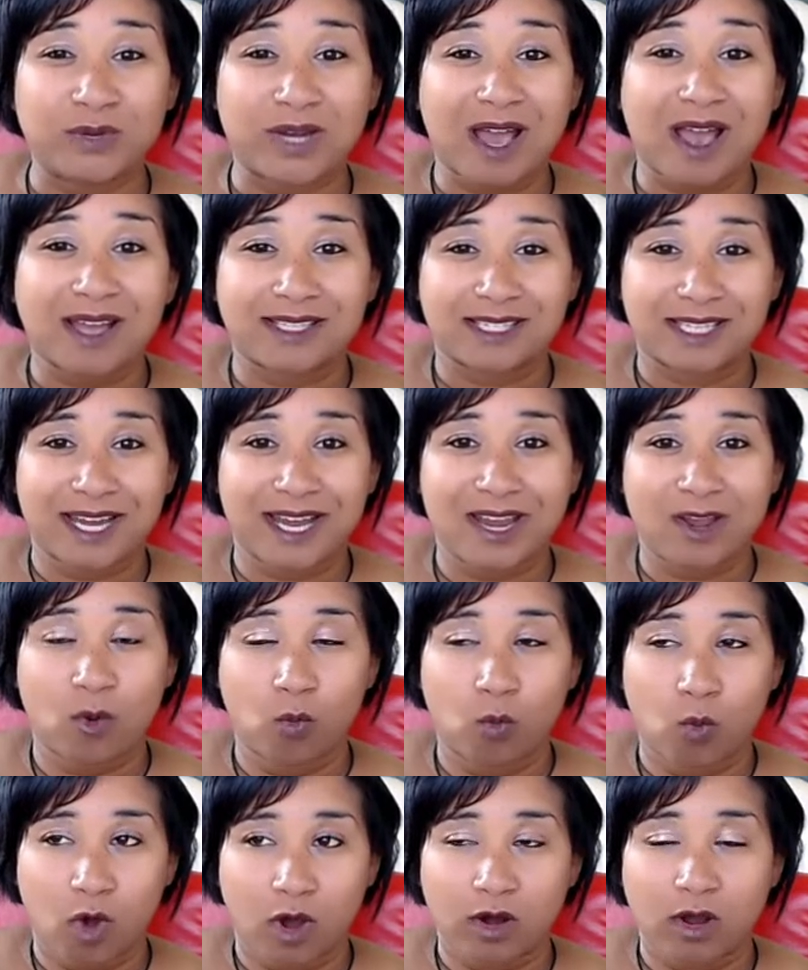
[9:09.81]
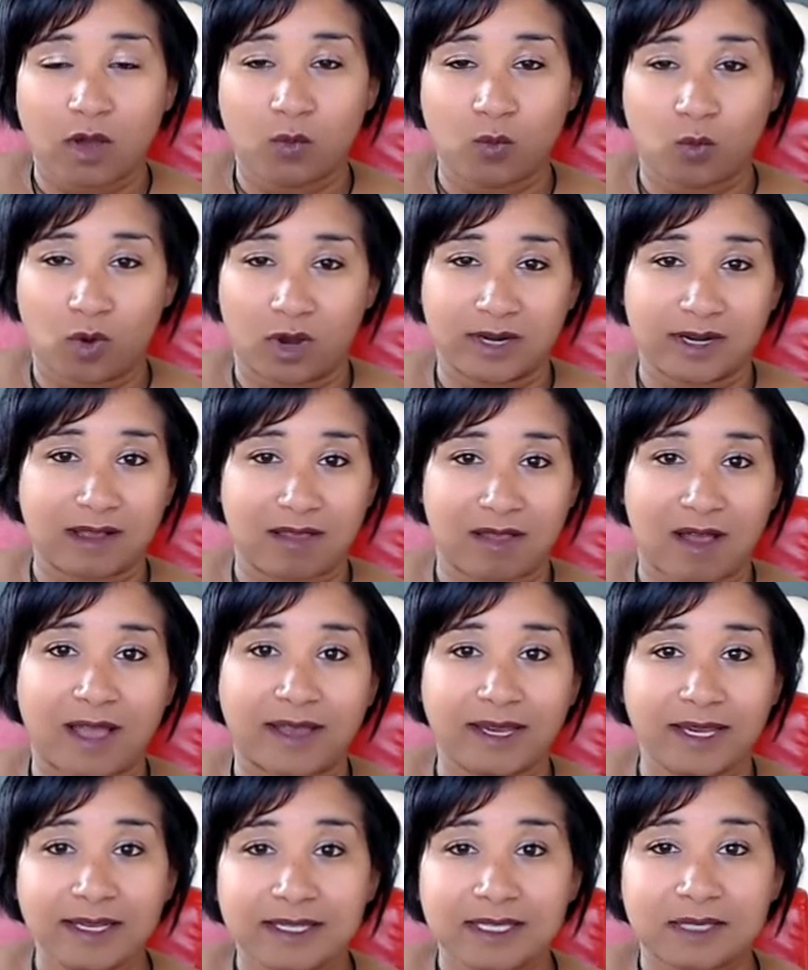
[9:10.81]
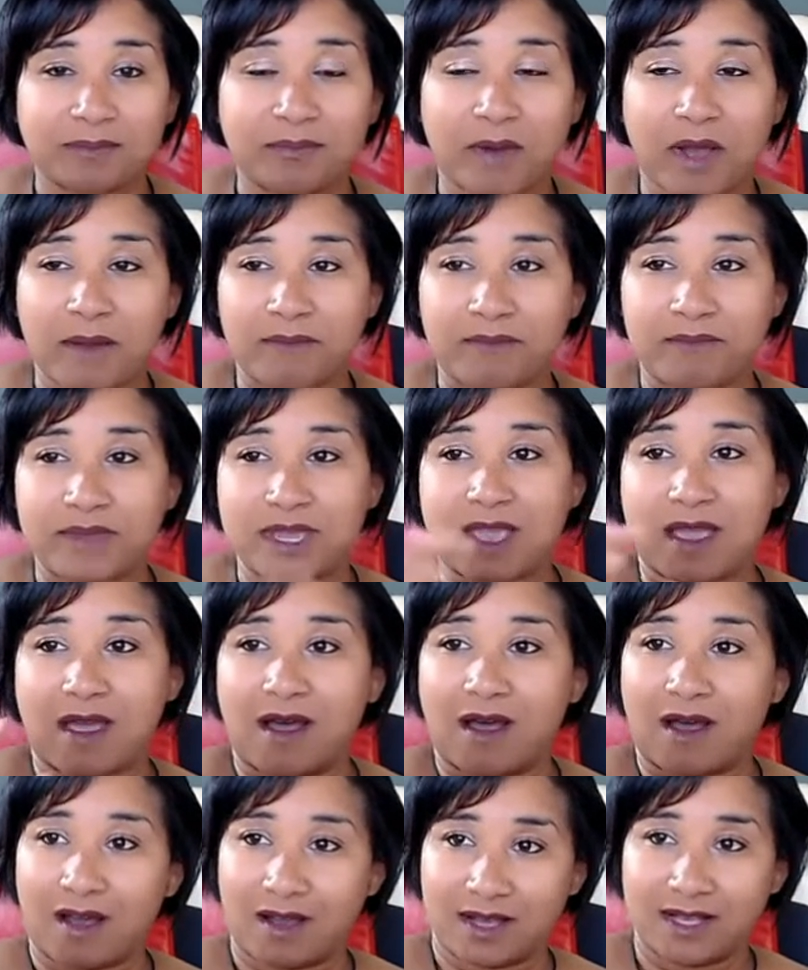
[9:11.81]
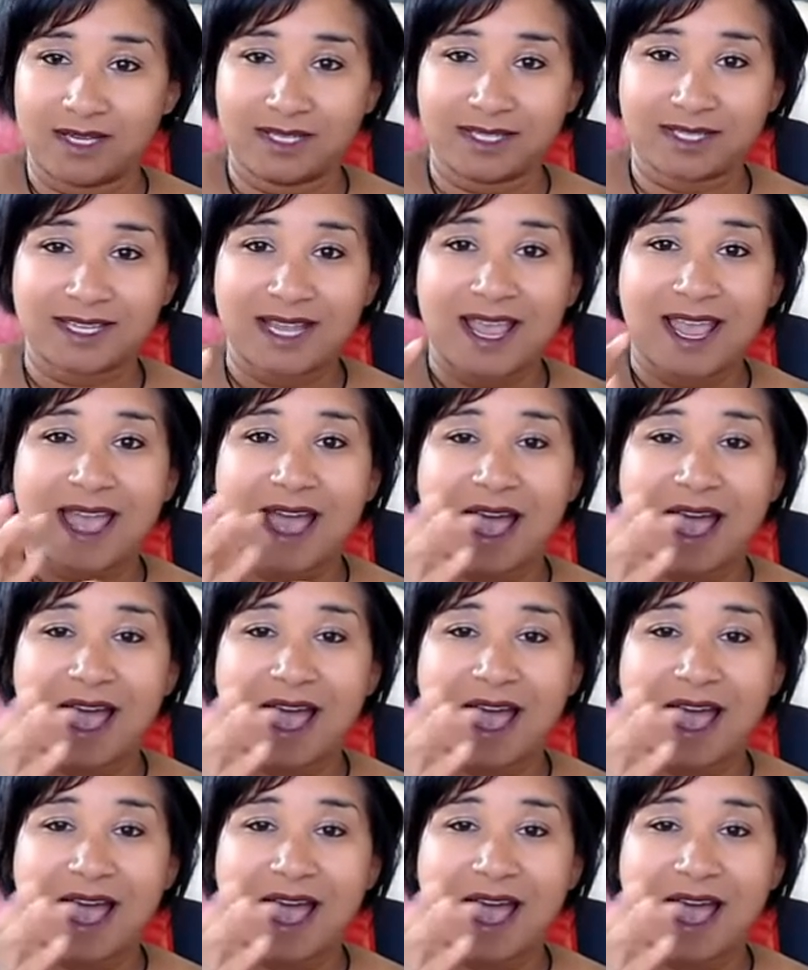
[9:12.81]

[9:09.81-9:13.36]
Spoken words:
not take one-on-one clients, but because